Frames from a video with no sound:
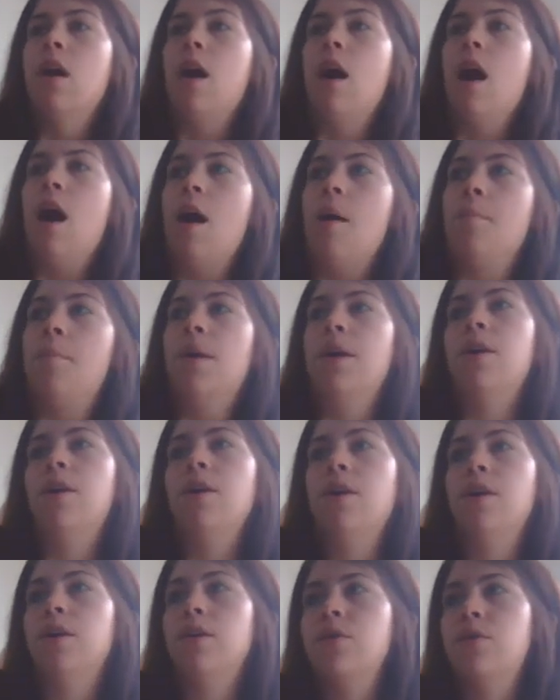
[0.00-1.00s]
Um,
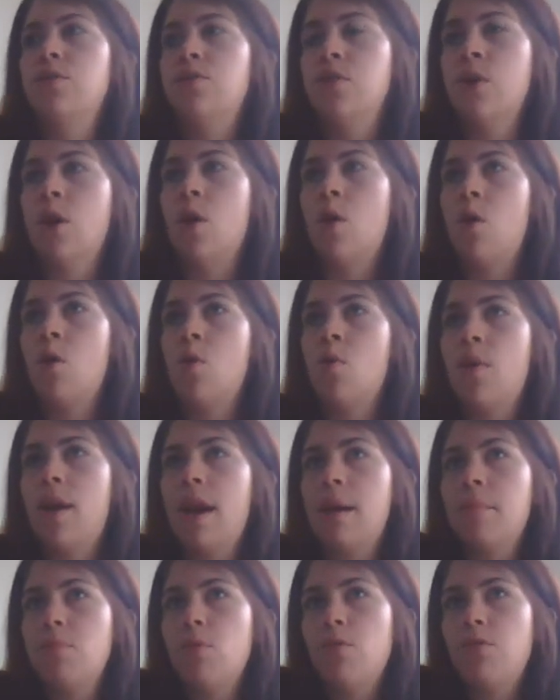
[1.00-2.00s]
so when
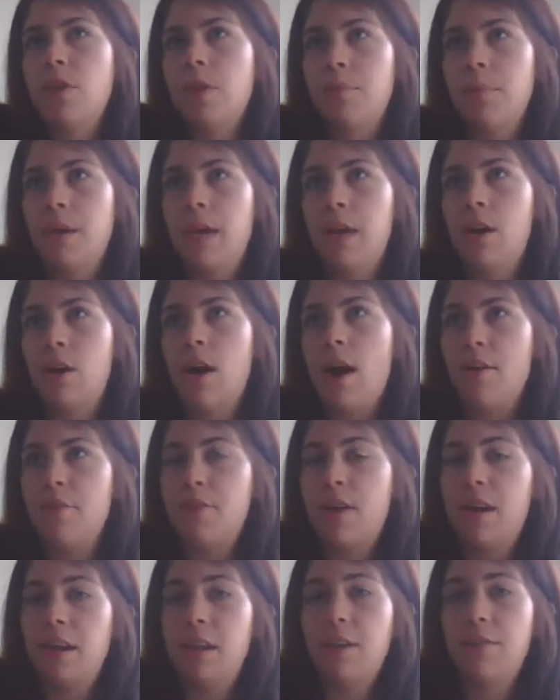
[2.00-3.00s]
I moved up here, I
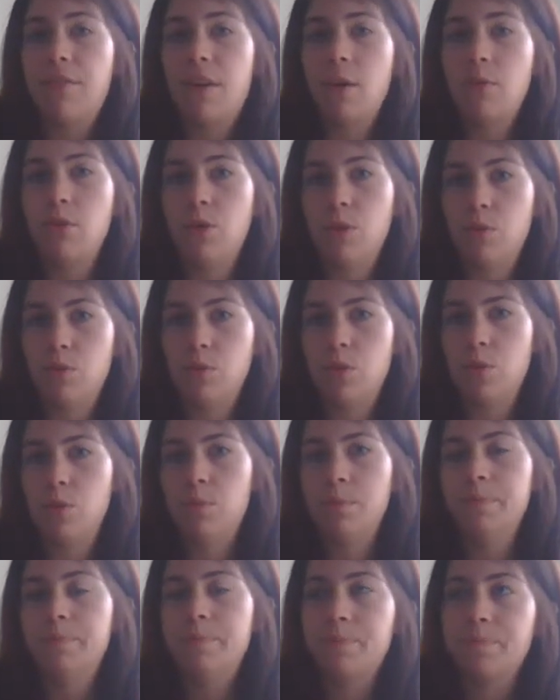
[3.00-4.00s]
finally found YouTube.
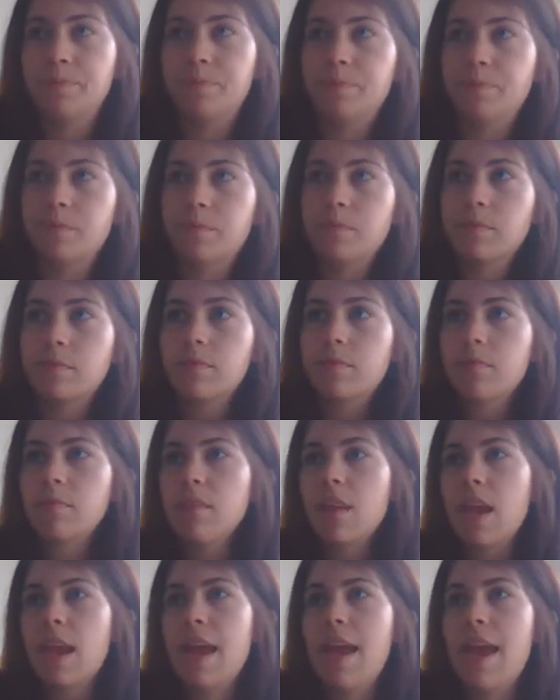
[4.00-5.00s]

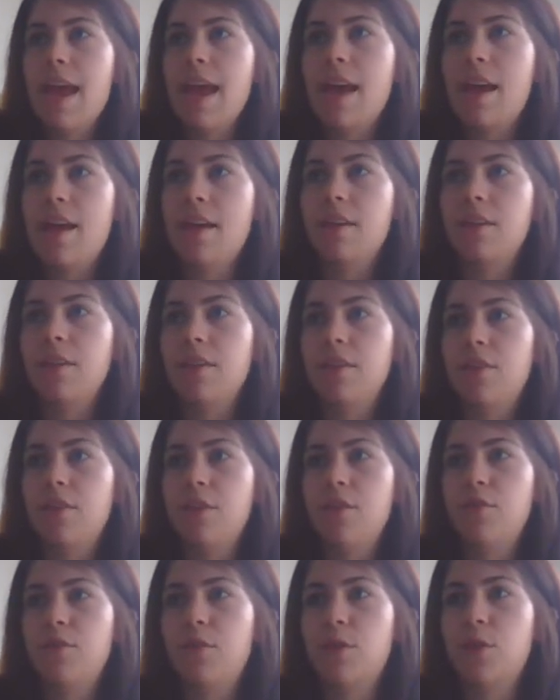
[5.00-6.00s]
And
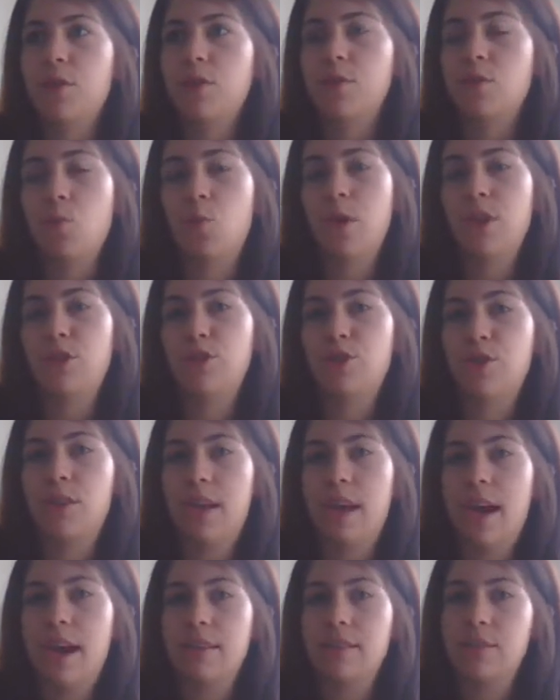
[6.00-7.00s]
the first witch
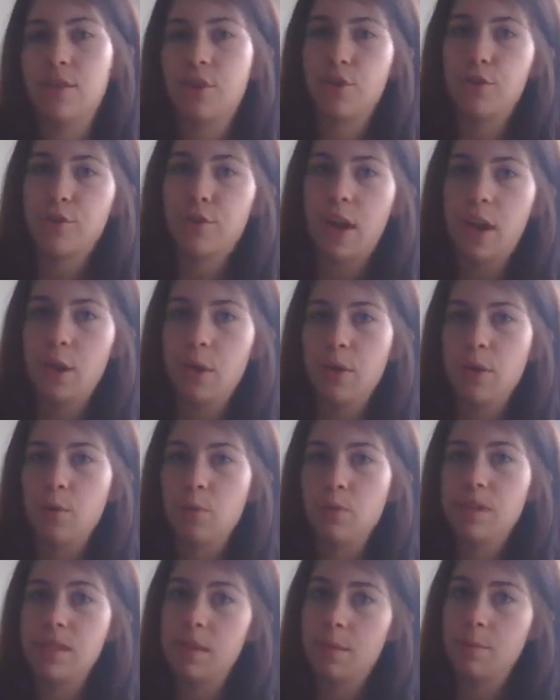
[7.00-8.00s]
that I started following
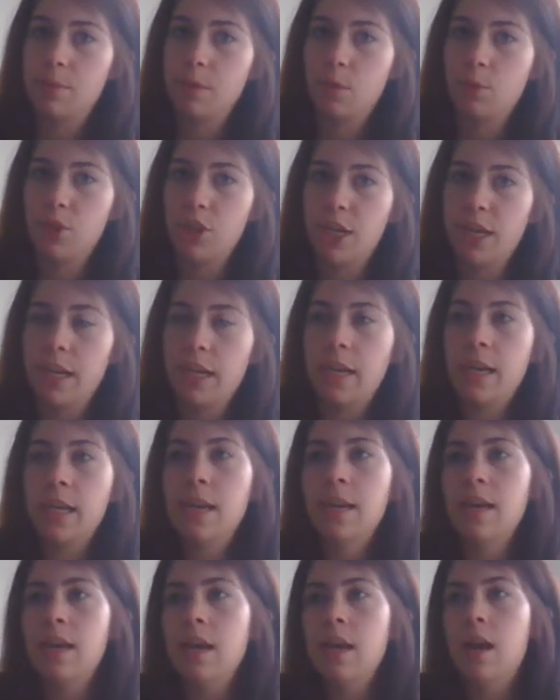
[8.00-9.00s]
was Tiptoe Chick.
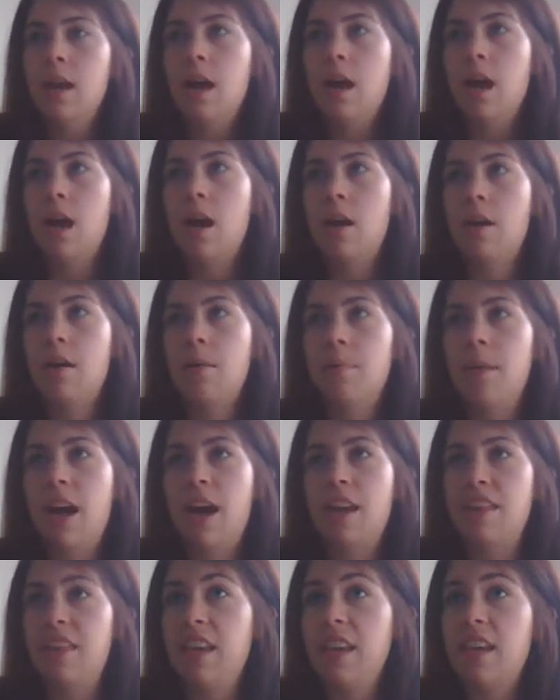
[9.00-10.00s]
Um,
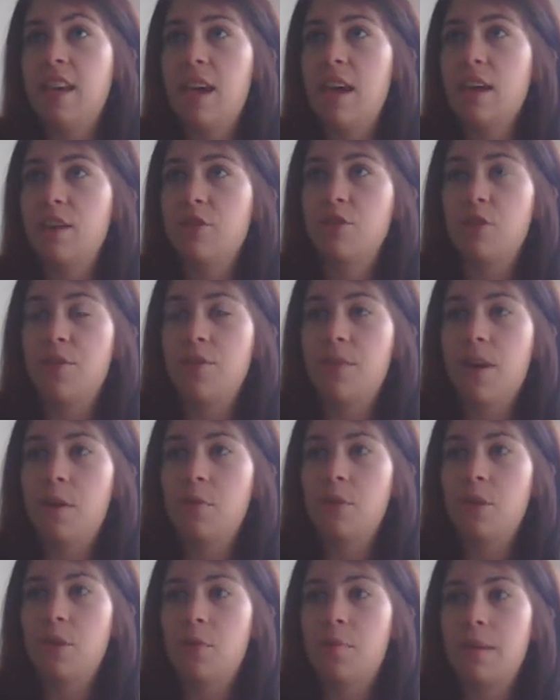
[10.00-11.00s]
I think I actually
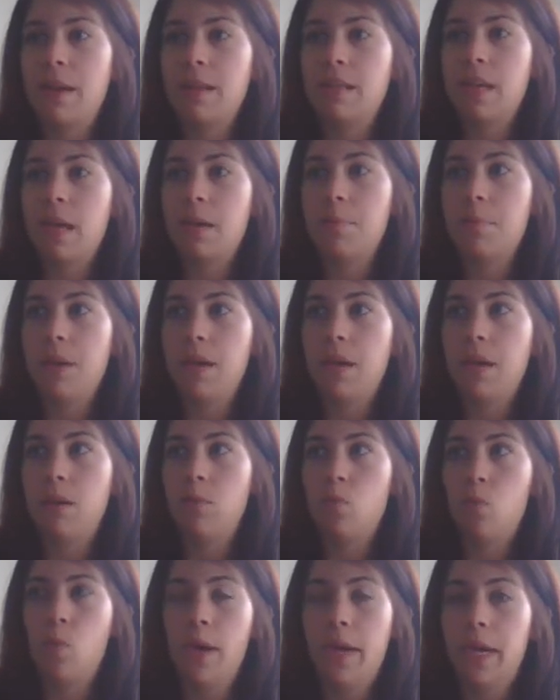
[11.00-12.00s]
found her by typing
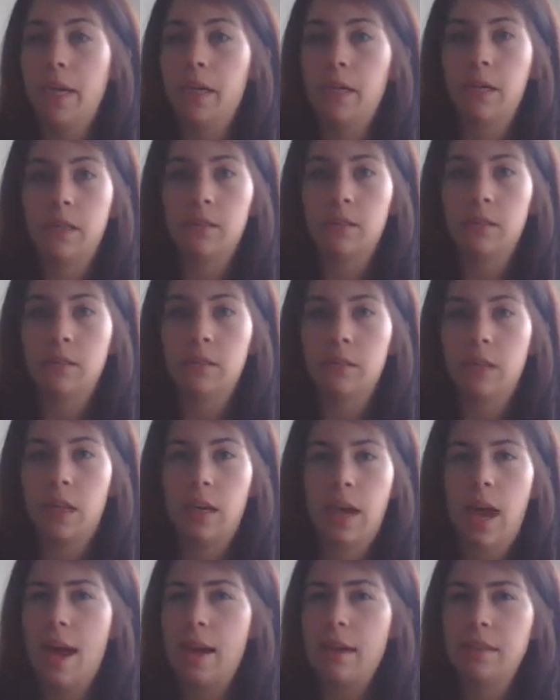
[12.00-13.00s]
in Wicca.
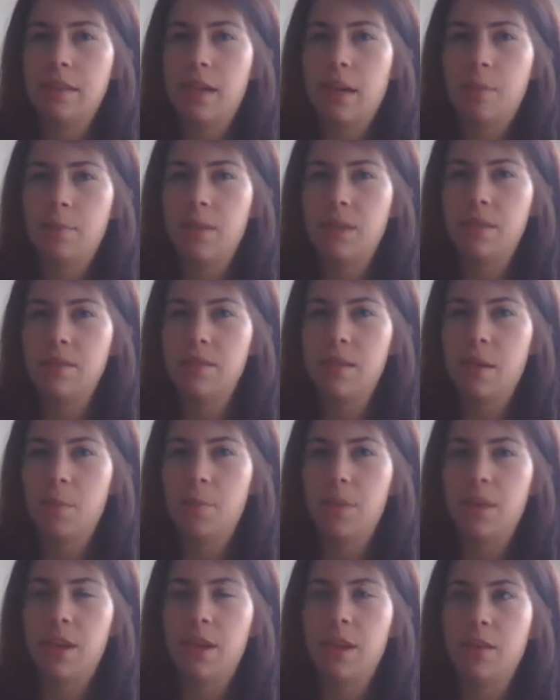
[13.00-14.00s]
I, I typed in
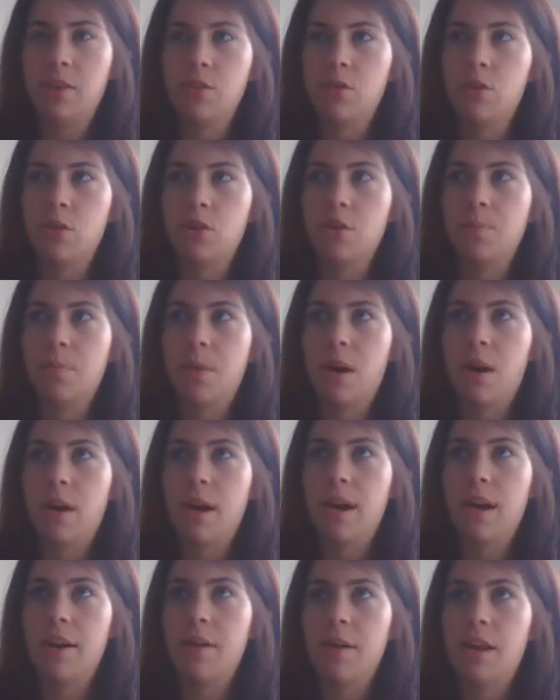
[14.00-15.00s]
something in the search bar
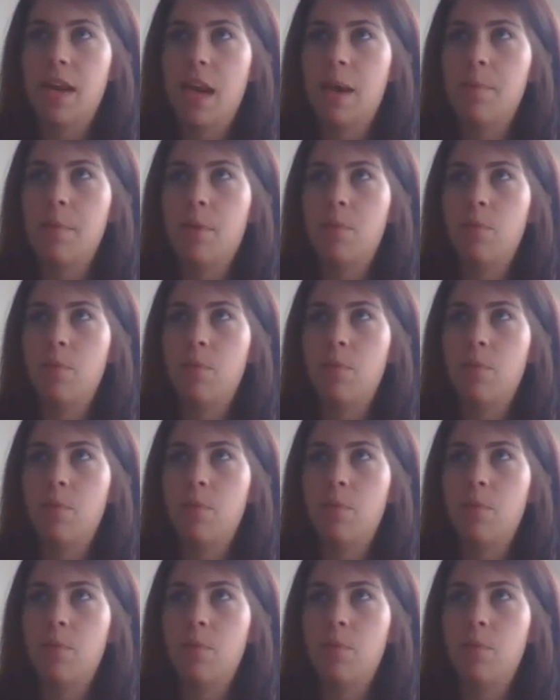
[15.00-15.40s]
and it came